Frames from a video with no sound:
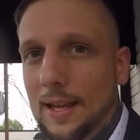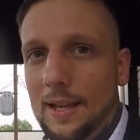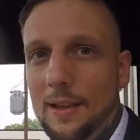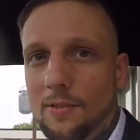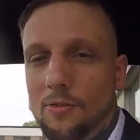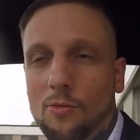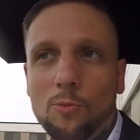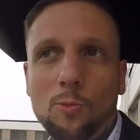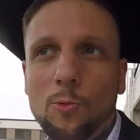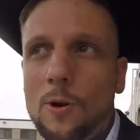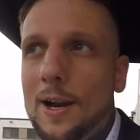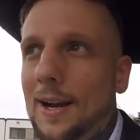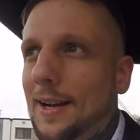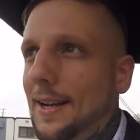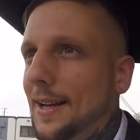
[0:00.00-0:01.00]
it is
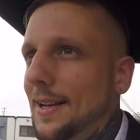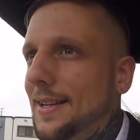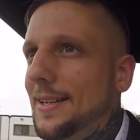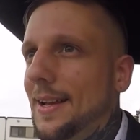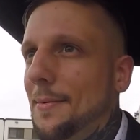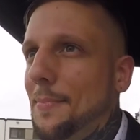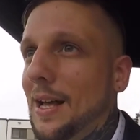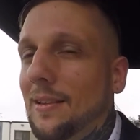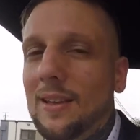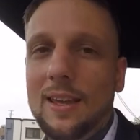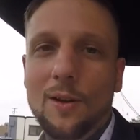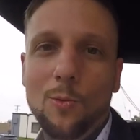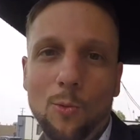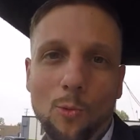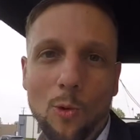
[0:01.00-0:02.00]
raining. I'm about to
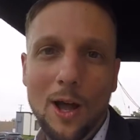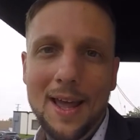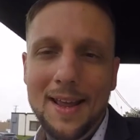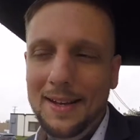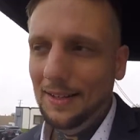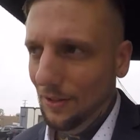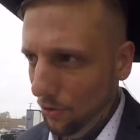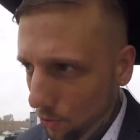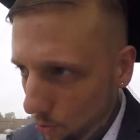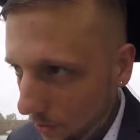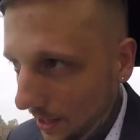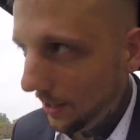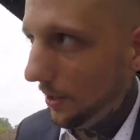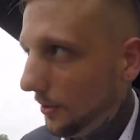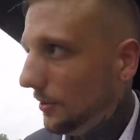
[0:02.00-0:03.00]
get wet.
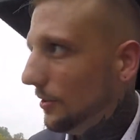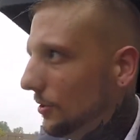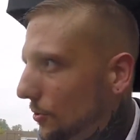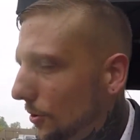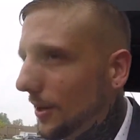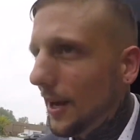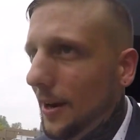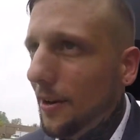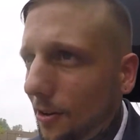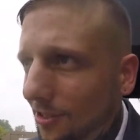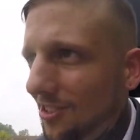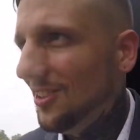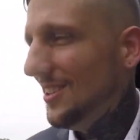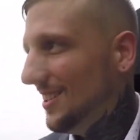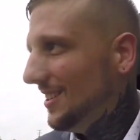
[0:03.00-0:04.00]
Well, who cares?